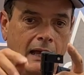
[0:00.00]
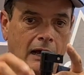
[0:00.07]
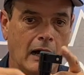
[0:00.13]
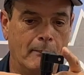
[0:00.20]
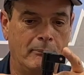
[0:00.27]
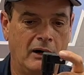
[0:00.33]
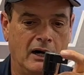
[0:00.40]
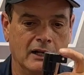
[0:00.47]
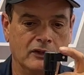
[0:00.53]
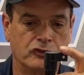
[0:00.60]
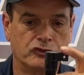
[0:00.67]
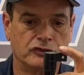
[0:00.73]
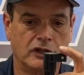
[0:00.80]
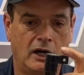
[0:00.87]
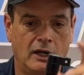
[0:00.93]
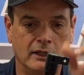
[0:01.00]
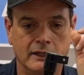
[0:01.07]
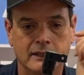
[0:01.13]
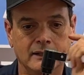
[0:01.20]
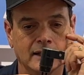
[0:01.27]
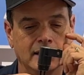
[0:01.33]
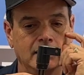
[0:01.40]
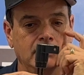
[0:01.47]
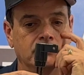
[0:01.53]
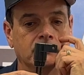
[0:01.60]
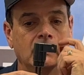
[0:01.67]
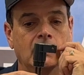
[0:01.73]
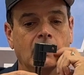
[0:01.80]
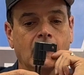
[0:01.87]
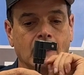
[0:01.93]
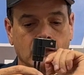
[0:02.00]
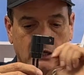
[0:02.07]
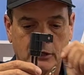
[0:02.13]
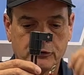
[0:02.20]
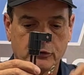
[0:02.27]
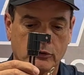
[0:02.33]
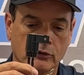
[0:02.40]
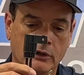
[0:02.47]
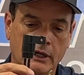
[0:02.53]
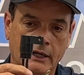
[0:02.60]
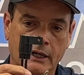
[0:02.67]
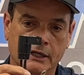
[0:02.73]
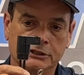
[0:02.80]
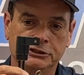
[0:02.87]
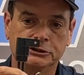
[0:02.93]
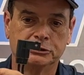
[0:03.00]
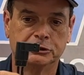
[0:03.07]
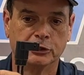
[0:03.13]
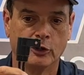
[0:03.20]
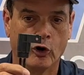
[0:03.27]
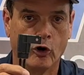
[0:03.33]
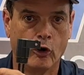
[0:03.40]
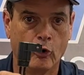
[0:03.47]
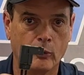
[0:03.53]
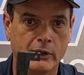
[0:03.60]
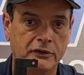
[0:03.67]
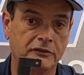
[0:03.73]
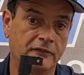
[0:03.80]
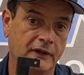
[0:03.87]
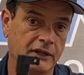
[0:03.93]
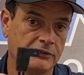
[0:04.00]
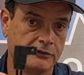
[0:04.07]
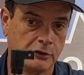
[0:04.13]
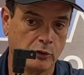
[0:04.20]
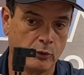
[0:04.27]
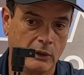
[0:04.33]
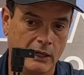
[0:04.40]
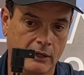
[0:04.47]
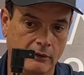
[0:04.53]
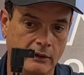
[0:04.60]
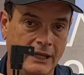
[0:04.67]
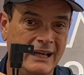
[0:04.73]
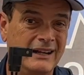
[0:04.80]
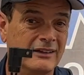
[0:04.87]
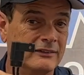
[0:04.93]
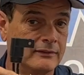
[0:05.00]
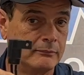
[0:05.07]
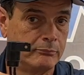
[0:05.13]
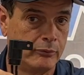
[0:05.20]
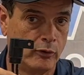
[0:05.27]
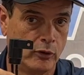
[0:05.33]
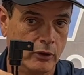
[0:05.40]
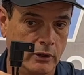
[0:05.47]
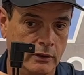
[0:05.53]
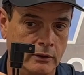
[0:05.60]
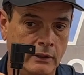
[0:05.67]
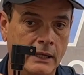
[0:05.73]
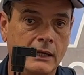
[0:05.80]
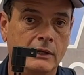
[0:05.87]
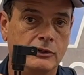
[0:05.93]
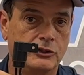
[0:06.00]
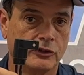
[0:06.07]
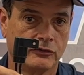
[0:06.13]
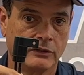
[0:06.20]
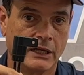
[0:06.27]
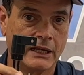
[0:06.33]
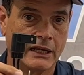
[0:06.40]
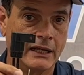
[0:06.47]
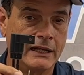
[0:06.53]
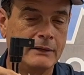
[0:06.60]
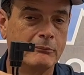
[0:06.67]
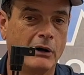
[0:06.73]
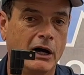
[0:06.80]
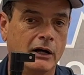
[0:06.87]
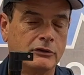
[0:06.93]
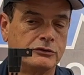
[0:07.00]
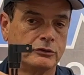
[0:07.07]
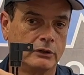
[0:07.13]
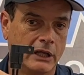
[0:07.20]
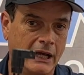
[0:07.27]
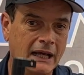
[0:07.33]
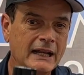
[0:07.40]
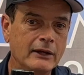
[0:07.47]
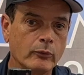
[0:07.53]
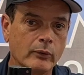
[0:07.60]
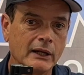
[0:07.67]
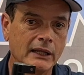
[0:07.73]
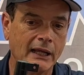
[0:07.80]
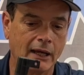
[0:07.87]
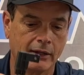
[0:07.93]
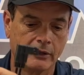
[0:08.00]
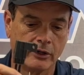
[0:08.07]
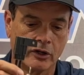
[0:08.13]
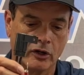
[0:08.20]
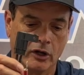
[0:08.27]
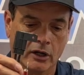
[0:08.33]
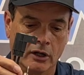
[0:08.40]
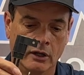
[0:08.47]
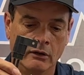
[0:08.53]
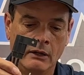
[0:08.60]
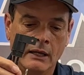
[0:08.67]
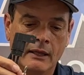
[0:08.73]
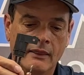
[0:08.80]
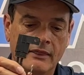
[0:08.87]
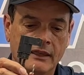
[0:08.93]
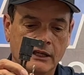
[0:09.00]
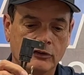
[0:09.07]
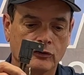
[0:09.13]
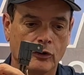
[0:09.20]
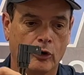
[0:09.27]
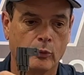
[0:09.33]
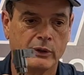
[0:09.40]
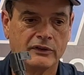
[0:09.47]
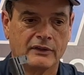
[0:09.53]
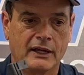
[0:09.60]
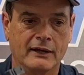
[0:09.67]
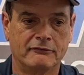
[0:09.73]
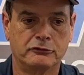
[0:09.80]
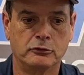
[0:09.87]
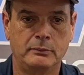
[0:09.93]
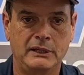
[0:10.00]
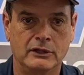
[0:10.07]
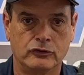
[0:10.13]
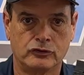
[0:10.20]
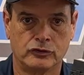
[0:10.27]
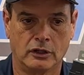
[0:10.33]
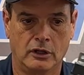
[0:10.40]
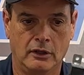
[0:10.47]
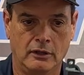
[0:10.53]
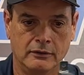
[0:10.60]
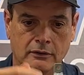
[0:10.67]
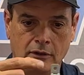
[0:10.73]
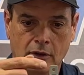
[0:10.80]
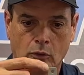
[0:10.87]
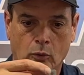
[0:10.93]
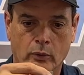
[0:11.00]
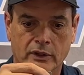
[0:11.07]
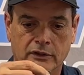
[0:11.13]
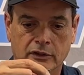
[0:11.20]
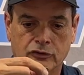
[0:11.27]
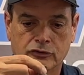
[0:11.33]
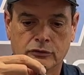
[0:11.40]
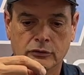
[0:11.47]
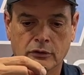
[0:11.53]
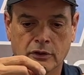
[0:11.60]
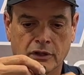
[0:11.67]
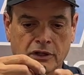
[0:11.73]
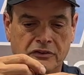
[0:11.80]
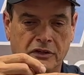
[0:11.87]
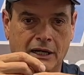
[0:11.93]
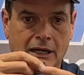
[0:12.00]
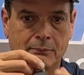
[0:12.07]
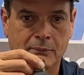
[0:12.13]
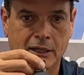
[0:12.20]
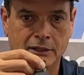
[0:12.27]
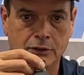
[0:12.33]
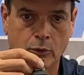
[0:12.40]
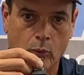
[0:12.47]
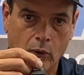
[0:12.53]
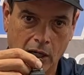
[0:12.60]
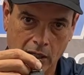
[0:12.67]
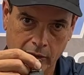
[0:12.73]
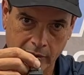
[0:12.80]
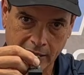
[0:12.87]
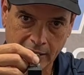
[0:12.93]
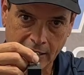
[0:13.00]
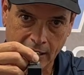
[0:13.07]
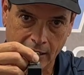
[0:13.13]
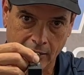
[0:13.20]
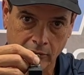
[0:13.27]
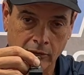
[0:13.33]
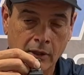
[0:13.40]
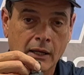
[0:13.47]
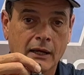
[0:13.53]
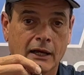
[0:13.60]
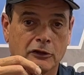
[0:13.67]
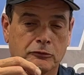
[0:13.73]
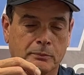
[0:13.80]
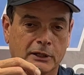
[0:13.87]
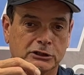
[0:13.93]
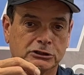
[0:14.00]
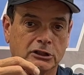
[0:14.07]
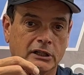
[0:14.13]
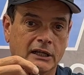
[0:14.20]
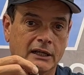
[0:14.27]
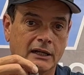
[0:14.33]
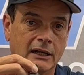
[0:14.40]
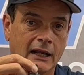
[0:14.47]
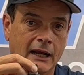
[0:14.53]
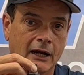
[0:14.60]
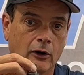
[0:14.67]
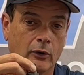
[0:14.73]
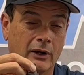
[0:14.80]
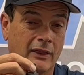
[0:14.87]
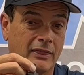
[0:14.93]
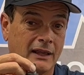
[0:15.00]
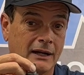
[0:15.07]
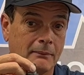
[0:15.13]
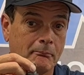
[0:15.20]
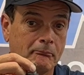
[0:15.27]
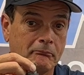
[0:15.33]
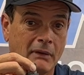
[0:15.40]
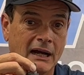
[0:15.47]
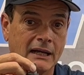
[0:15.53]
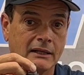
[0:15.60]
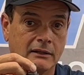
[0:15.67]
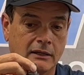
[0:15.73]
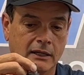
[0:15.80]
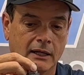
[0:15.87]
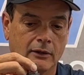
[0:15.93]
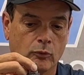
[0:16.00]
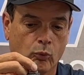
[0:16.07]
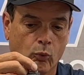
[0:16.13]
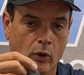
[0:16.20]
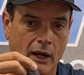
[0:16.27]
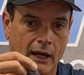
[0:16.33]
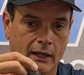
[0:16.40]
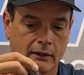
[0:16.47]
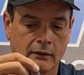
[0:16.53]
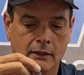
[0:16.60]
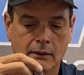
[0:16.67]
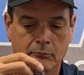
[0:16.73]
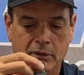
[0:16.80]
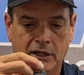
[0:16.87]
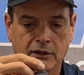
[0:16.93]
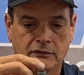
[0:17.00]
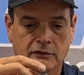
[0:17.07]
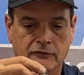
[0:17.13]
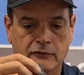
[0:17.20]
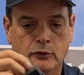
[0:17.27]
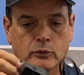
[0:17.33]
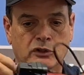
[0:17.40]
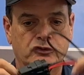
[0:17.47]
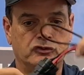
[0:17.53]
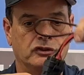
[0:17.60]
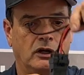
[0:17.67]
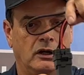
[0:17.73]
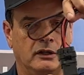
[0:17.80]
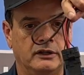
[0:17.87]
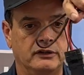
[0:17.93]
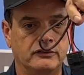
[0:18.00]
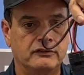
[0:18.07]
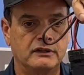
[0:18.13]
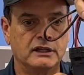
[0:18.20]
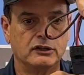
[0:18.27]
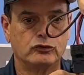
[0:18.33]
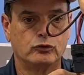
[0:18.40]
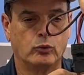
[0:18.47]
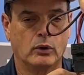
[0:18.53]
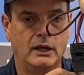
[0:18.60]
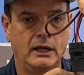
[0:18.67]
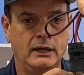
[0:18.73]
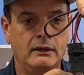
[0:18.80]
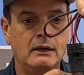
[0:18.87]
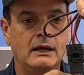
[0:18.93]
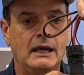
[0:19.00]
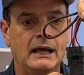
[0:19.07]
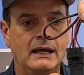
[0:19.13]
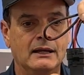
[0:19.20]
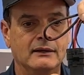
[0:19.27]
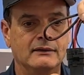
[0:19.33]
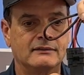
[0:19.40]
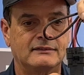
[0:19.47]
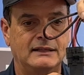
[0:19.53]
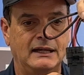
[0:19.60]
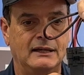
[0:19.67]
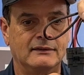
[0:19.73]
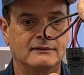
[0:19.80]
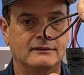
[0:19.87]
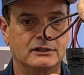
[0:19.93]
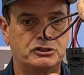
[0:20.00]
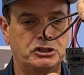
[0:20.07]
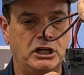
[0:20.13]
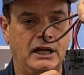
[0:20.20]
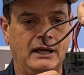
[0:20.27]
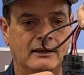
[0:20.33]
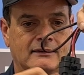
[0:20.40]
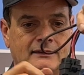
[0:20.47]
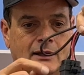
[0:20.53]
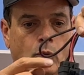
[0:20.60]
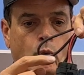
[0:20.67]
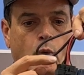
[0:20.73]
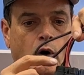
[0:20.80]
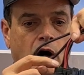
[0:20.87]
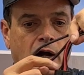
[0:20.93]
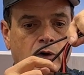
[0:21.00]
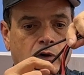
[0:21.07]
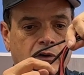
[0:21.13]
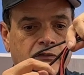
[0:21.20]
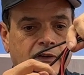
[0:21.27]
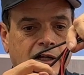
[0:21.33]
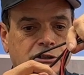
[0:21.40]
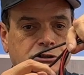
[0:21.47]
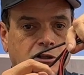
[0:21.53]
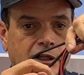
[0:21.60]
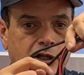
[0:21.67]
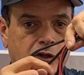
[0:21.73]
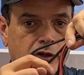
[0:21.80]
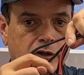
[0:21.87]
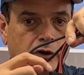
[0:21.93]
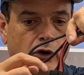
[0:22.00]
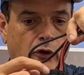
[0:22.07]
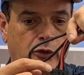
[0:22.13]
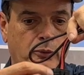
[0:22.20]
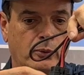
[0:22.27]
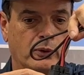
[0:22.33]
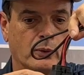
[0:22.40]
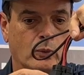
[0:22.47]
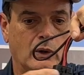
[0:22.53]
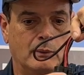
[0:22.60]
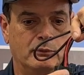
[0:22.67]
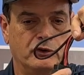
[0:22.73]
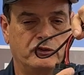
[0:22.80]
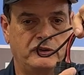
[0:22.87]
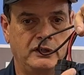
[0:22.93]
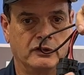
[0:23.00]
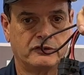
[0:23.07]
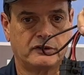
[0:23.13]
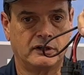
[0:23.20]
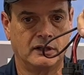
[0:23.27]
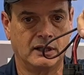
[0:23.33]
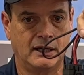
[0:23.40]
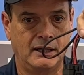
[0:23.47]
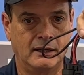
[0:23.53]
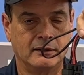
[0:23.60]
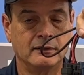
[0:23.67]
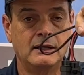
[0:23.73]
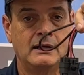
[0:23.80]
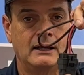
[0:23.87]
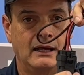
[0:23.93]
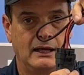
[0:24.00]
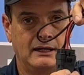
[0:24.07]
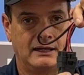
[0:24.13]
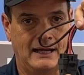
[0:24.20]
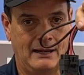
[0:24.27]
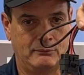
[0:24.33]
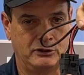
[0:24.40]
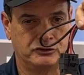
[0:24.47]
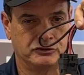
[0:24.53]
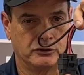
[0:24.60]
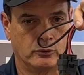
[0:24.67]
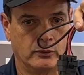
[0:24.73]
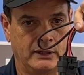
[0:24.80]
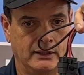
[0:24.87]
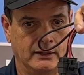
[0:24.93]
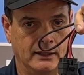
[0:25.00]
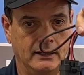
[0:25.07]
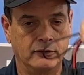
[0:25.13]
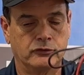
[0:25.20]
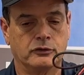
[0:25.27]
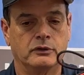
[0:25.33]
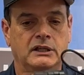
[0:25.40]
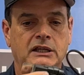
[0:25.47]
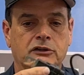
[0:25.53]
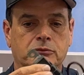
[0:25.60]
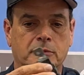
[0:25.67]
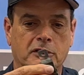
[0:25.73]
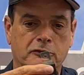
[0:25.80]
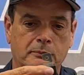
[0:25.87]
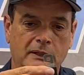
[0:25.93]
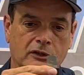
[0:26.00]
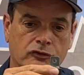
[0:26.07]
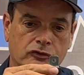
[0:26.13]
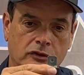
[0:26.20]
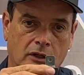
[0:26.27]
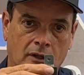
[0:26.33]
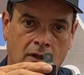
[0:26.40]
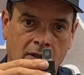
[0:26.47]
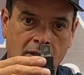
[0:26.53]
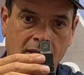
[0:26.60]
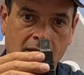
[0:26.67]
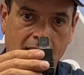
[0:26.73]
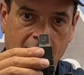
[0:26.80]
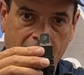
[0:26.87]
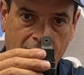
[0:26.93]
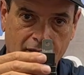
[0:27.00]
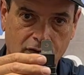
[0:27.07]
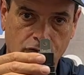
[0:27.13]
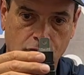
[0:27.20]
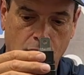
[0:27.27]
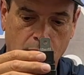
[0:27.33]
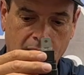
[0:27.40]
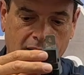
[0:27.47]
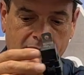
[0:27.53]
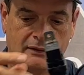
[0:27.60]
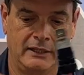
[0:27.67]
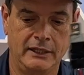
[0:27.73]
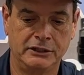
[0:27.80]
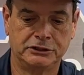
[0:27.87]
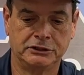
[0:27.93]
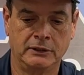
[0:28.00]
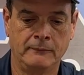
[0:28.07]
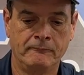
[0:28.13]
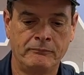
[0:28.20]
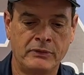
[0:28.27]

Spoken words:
Upon installing these, electrical connection should always face the ground. It is important. Just like any module, any relay on a car, these always have to be installed with the screw to the top and the wiring down, especially in an area that it might get wet. Because if you install this way, it stands the chance that water eventually could go through the rubber seals, collect, and damage the relay. So these must be installed in this orientation.